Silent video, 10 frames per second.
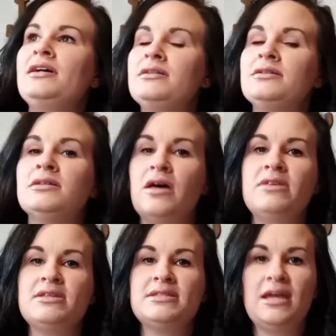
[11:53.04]
love
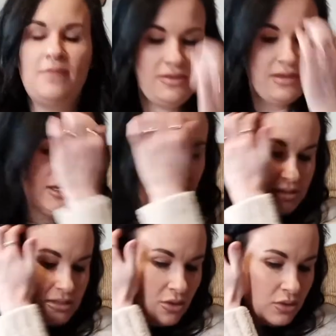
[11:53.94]
this name. I think it is
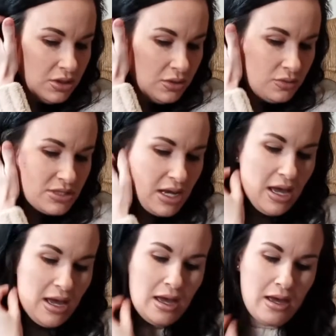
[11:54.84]
so cute.
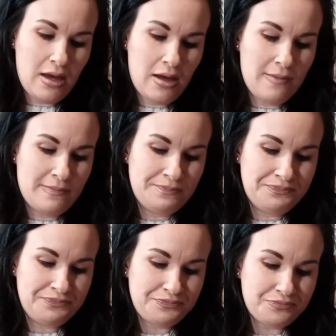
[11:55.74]

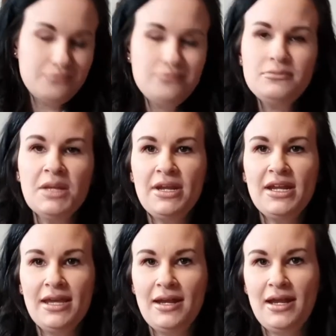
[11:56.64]
But
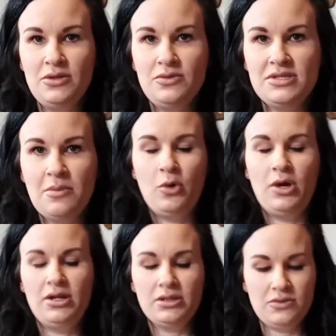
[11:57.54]
again, I knew
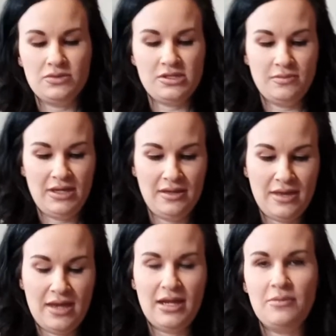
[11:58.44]
someone close to me
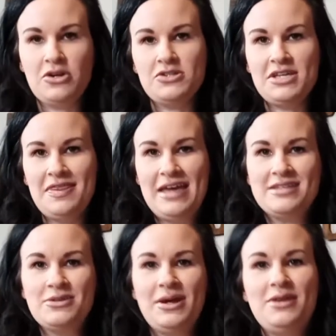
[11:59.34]
that named her son that,
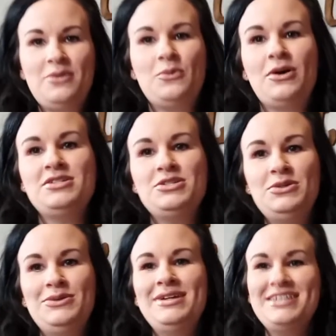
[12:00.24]
so I didn't want to
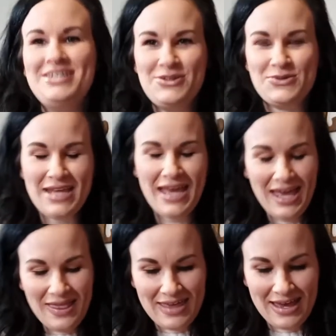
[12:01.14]
use
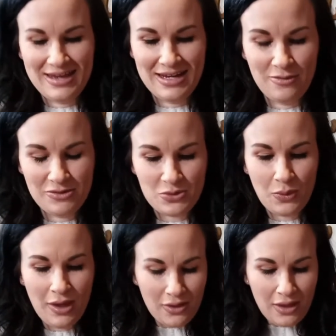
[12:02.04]
that name as well.